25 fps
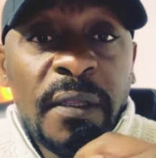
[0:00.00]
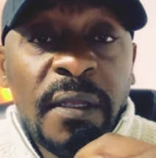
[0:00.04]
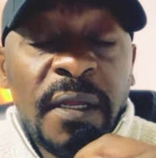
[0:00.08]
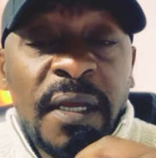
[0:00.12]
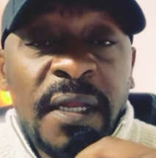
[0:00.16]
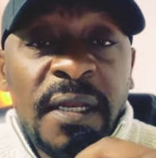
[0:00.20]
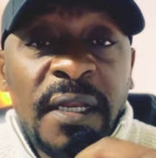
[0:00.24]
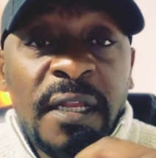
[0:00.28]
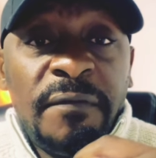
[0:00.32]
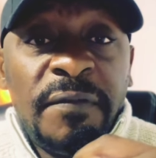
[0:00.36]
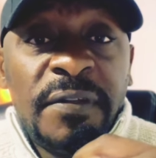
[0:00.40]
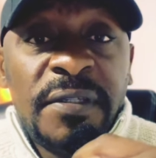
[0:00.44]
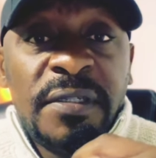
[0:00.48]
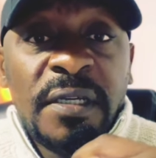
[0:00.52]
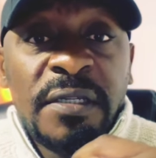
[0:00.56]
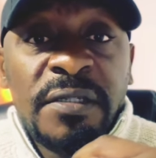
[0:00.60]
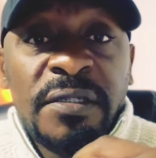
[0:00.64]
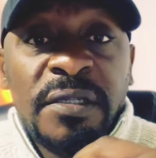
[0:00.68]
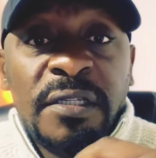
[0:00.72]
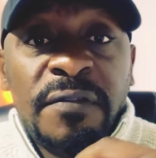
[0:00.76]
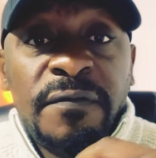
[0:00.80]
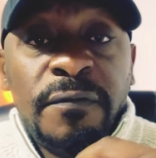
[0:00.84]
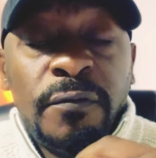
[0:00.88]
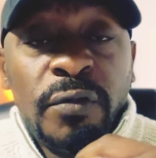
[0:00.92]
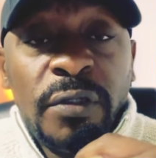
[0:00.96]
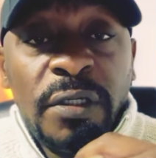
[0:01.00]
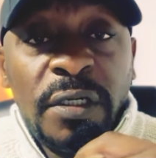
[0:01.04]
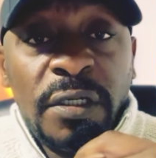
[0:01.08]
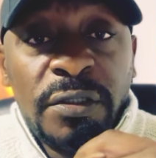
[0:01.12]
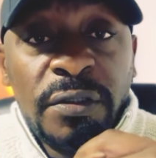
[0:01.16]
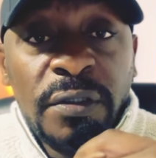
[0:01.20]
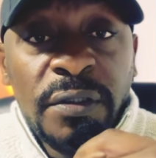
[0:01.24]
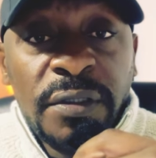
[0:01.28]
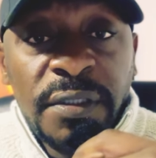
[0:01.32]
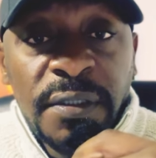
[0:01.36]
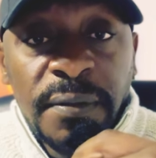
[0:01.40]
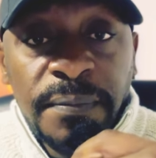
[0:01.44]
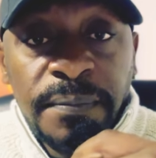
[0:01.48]
and have a successful
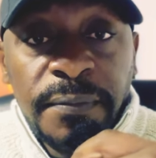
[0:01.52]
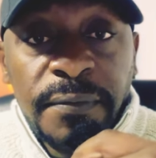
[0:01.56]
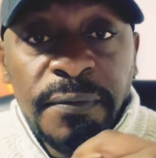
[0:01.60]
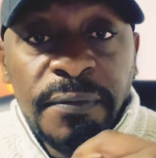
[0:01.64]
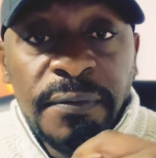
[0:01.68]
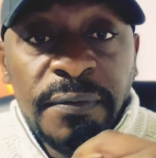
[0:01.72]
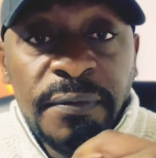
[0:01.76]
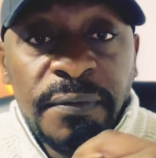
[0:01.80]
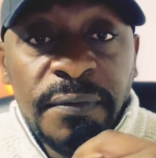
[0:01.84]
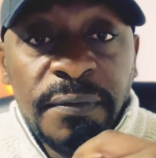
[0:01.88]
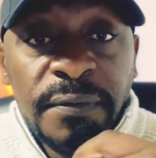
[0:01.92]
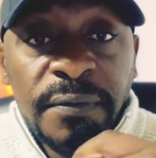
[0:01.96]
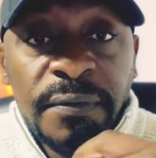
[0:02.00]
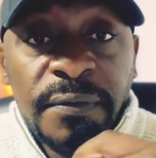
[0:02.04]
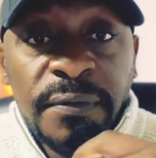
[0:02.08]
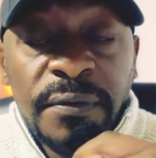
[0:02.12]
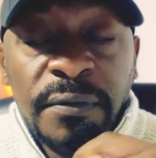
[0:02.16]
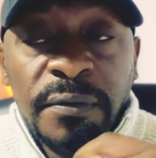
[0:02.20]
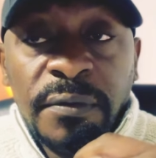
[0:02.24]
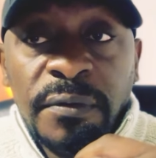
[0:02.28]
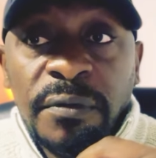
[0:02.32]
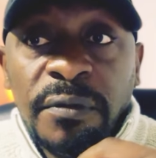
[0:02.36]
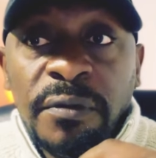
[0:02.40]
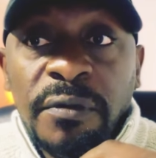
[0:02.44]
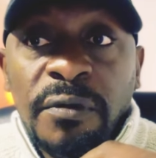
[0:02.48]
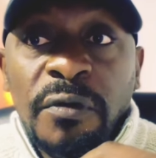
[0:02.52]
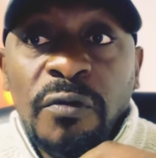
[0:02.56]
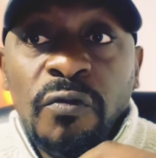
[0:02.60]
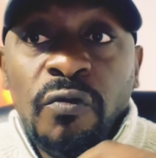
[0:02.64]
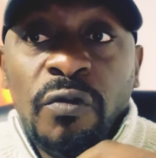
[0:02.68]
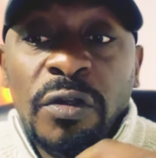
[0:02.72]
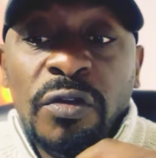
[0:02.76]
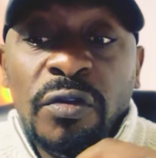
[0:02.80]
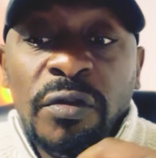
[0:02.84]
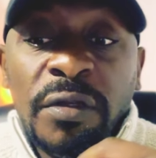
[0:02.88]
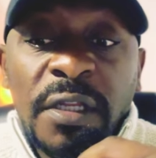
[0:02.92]
relationship when